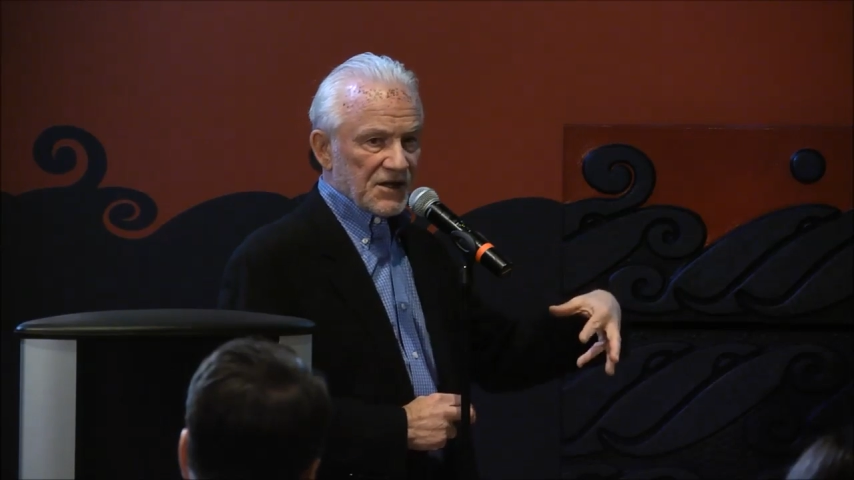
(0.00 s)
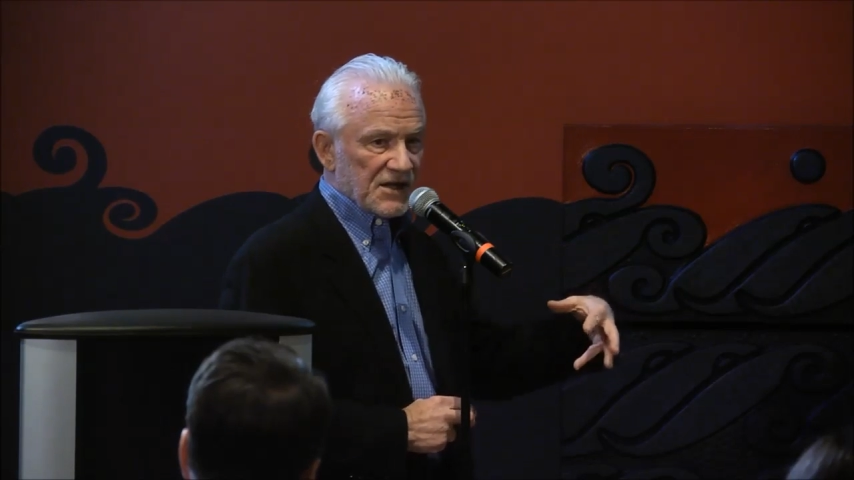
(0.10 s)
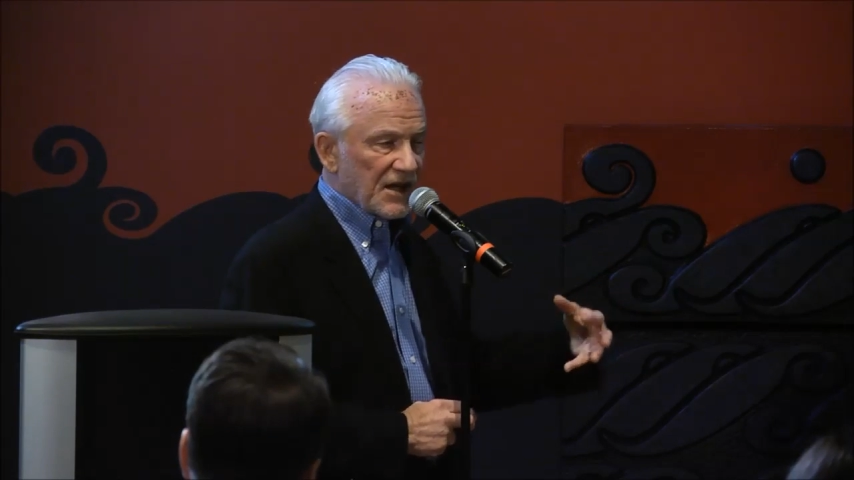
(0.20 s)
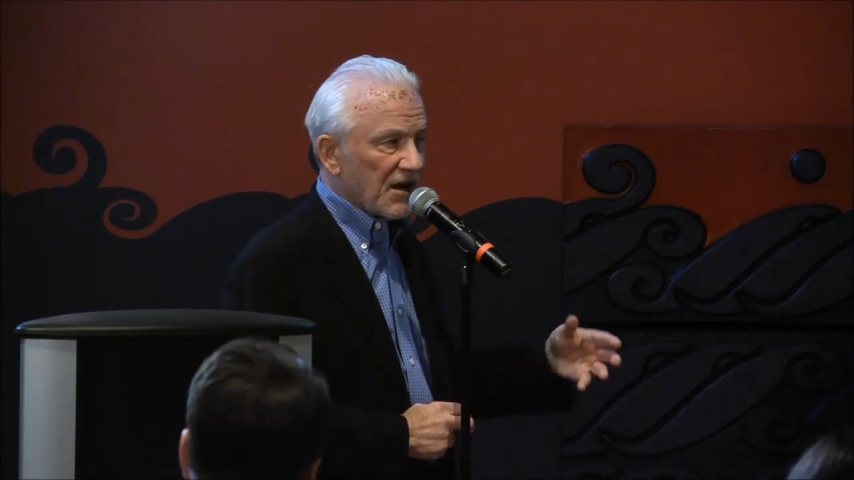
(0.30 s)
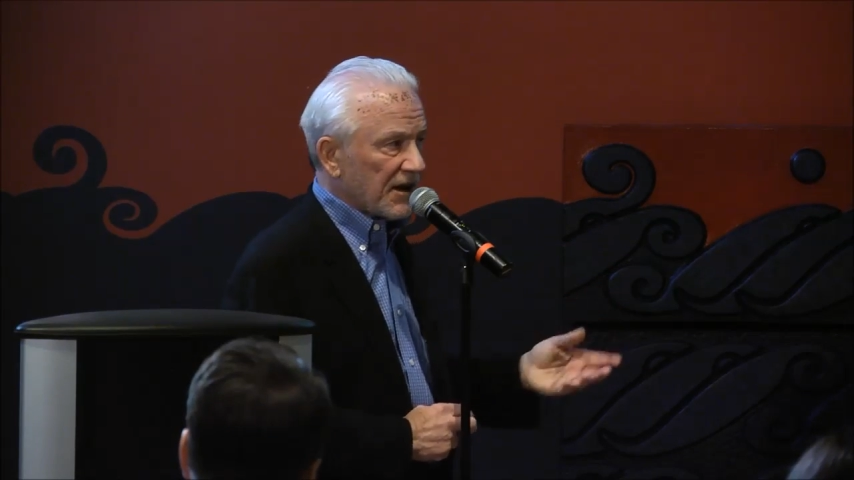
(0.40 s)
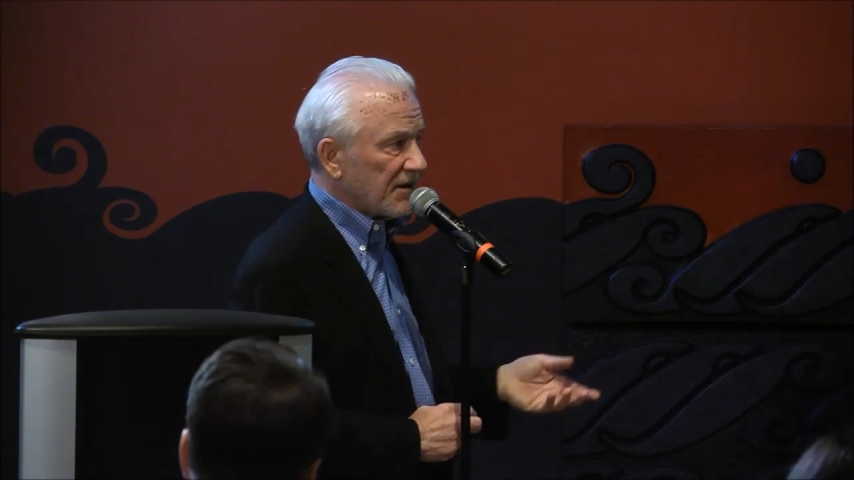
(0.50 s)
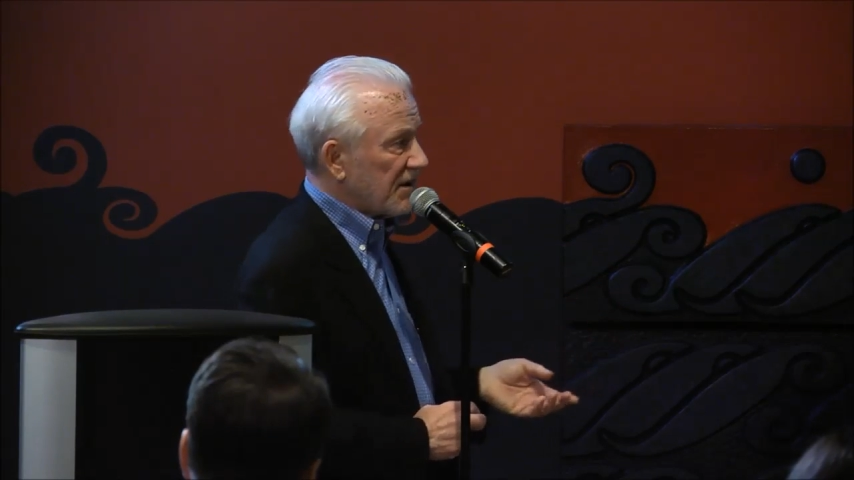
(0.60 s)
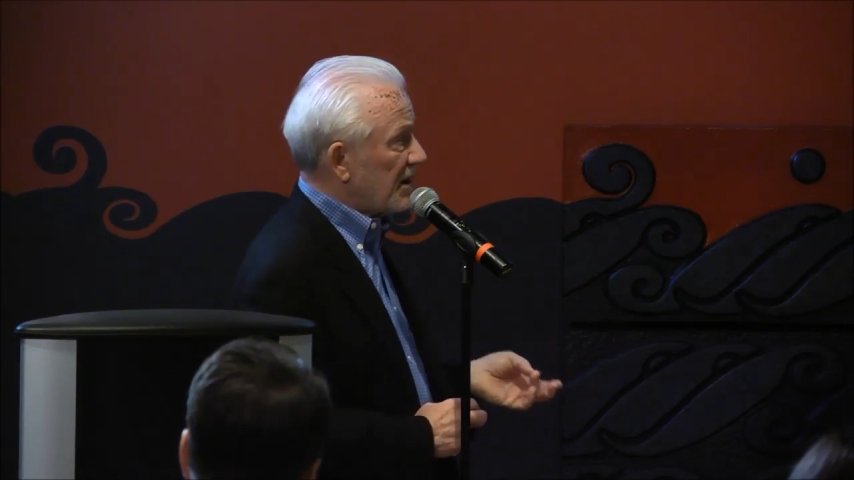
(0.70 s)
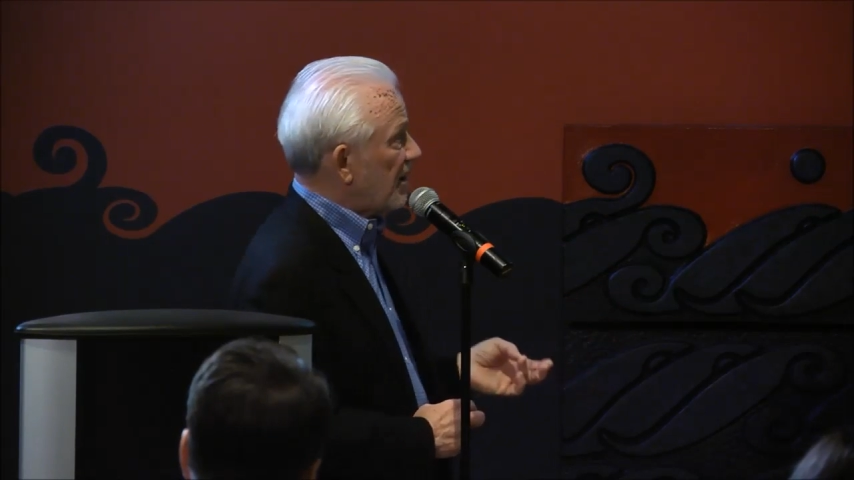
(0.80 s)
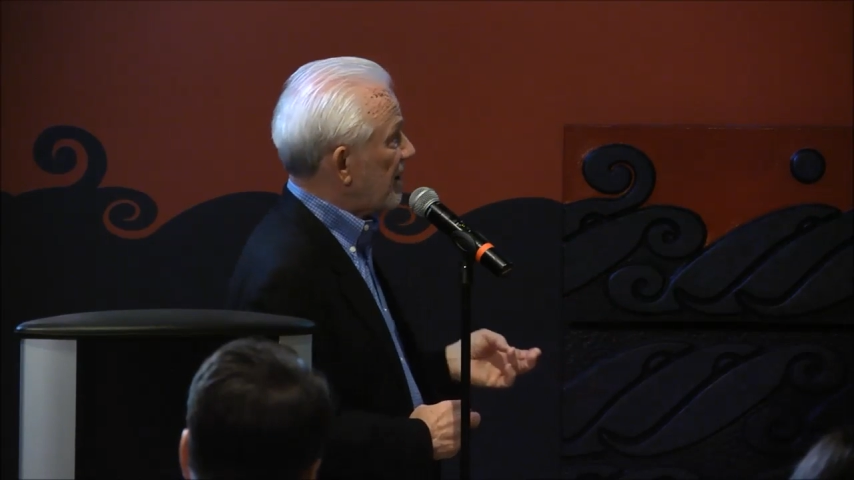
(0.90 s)
just the
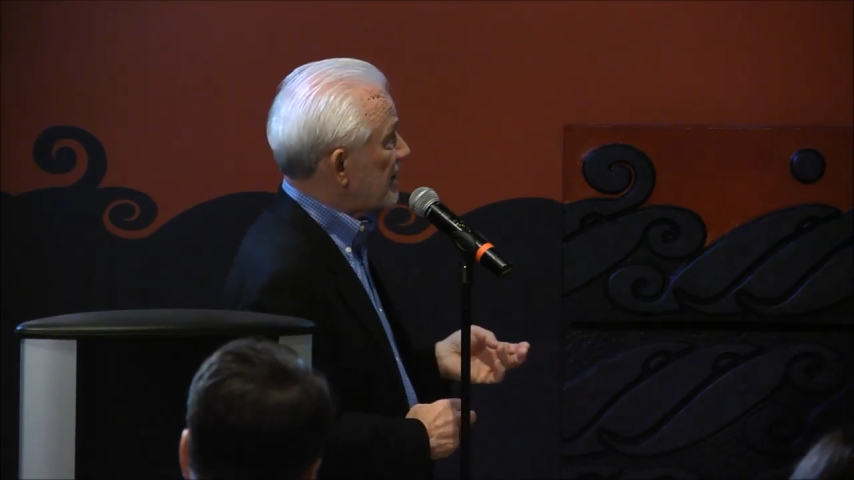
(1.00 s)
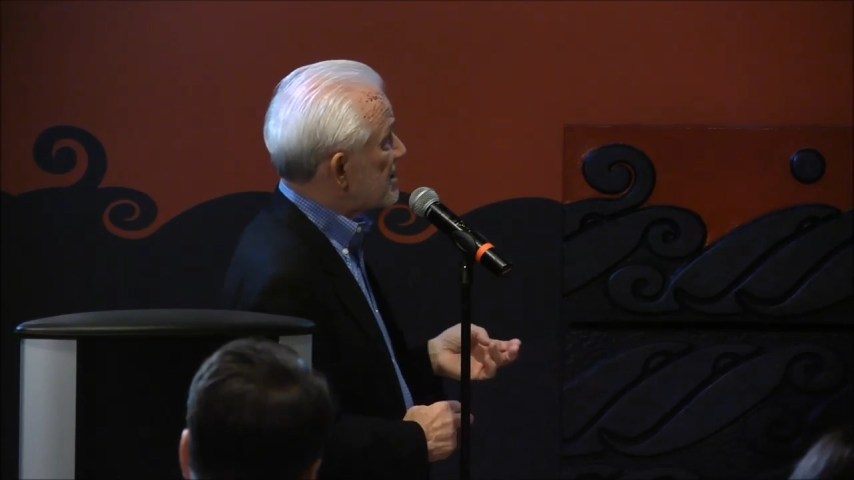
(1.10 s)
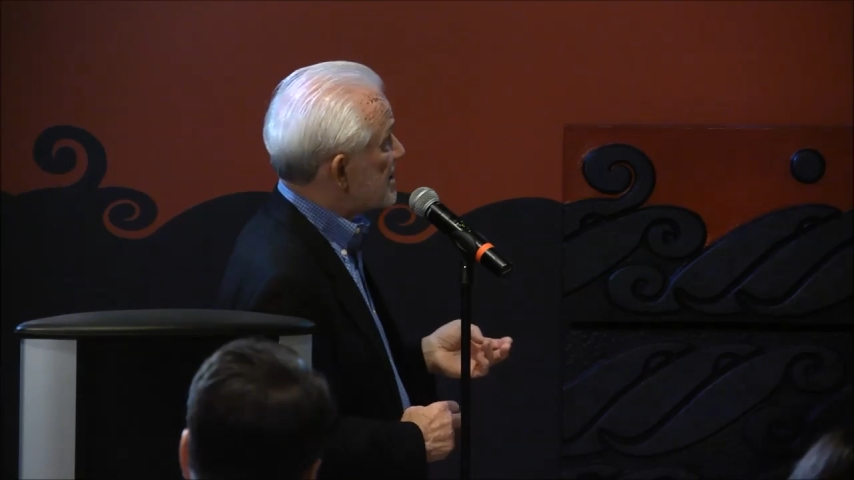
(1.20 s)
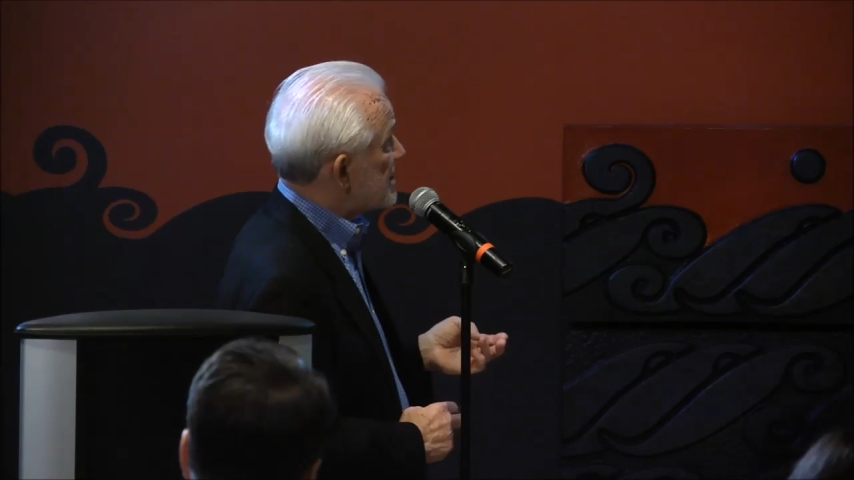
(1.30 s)
audience